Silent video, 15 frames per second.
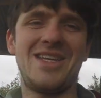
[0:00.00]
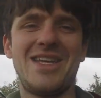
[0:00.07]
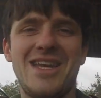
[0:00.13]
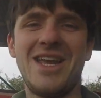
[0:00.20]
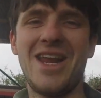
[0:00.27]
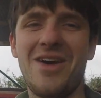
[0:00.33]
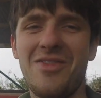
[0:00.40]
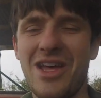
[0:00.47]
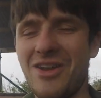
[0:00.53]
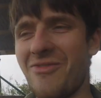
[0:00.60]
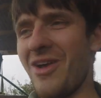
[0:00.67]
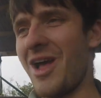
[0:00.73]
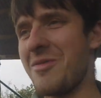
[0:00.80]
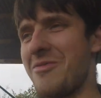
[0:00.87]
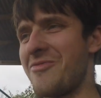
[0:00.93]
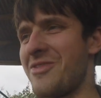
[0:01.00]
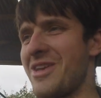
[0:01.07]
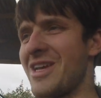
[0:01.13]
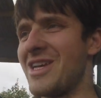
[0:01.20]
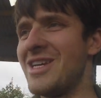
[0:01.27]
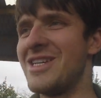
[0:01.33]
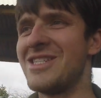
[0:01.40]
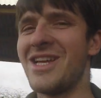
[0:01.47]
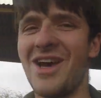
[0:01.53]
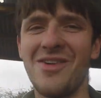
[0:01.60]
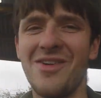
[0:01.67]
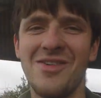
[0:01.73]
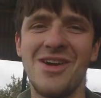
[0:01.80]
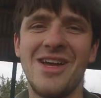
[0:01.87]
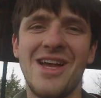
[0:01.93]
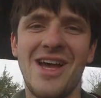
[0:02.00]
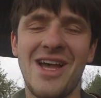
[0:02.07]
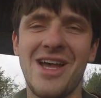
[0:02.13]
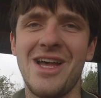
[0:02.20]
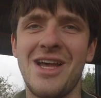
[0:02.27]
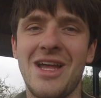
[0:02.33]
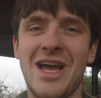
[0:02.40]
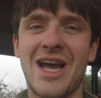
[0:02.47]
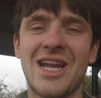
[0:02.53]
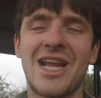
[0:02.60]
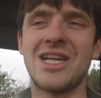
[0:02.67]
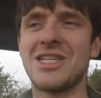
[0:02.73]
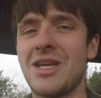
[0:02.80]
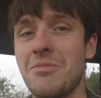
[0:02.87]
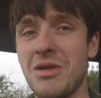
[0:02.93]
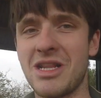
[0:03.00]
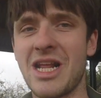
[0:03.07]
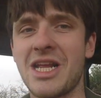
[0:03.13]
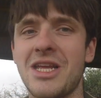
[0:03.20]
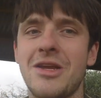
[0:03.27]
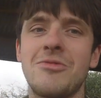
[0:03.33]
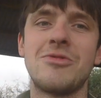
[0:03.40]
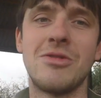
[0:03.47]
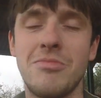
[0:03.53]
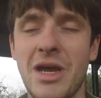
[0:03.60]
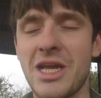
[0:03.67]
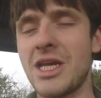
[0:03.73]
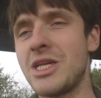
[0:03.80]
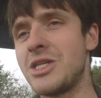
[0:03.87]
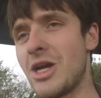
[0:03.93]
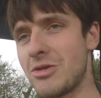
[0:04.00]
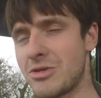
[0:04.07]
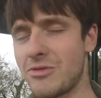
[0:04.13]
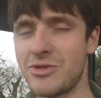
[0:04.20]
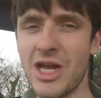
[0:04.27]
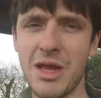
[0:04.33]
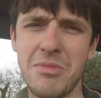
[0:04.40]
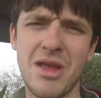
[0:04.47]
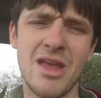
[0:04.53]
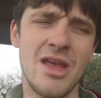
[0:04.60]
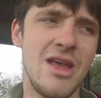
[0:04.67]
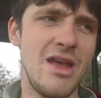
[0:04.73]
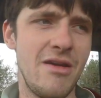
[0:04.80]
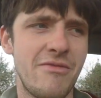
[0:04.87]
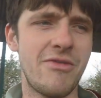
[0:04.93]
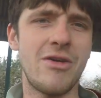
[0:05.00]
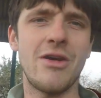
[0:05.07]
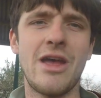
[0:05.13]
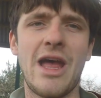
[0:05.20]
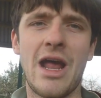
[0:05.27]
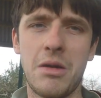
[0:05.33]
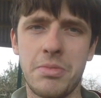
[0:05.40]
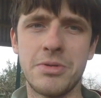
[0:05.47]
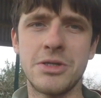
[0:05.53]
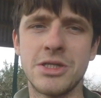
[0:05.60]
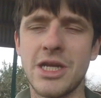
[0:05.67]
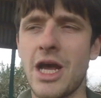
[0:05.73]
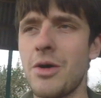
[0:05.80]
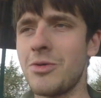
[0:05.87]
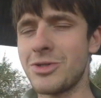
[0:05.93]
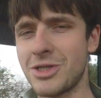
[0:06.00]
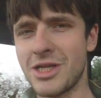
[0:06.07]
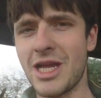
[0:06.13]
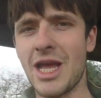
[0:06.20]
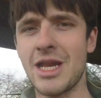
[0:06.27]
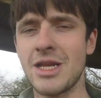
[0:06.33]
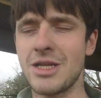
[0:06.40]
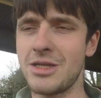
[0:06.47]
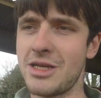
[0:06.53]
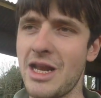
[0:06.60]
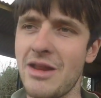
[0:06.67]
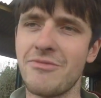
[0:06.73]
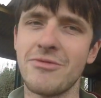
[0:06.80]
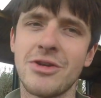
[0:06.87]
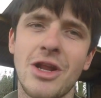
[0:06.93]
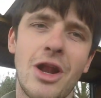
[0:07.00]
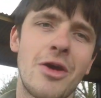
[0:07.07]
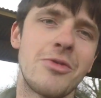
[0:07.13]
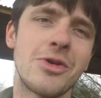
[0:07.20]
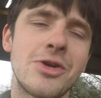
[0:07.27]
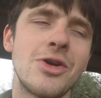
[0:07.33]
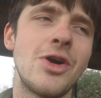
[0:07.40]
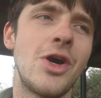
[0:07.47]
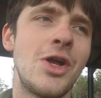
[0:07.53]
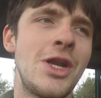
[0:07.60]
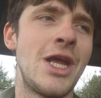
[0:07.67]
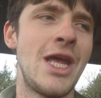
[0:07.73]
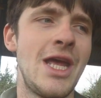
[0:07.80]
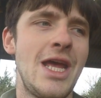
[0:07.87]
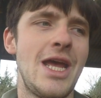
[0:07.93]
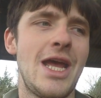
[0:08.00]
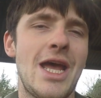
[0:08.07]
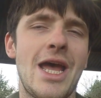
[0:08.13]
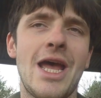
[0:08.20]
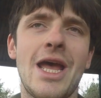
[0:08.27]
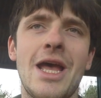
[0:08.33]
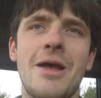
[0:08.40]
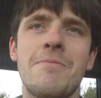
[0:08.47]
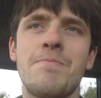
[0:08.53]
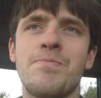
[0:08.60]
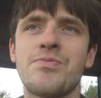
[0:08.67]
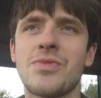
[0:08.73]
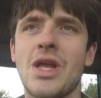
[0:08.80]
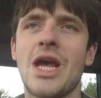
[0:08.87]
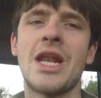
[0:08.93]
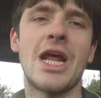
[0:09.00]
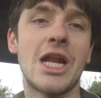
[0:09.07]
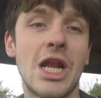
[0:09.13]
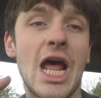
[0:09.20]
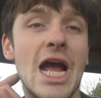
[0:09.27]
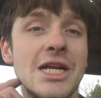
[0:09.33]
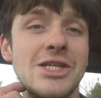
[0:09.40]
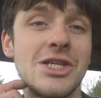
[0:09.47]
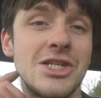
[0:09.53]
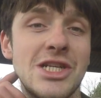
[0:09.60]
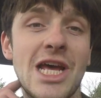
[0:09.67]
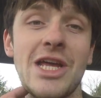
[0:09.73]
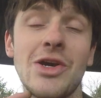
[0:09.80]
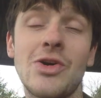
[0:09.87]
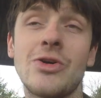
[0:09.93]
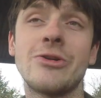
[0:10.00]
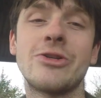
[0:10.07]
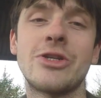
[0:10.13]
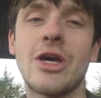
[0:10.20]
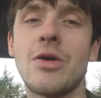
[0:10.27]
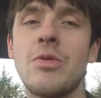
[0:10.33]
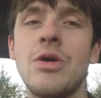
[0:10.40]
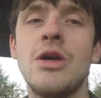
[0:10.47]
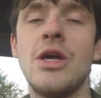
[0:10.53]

you know, that's farming for you. So I'd like to say a big thank you to Becky, Joseph, Jamie for helping us out once again, delivering a load of corn. And I'd like to say also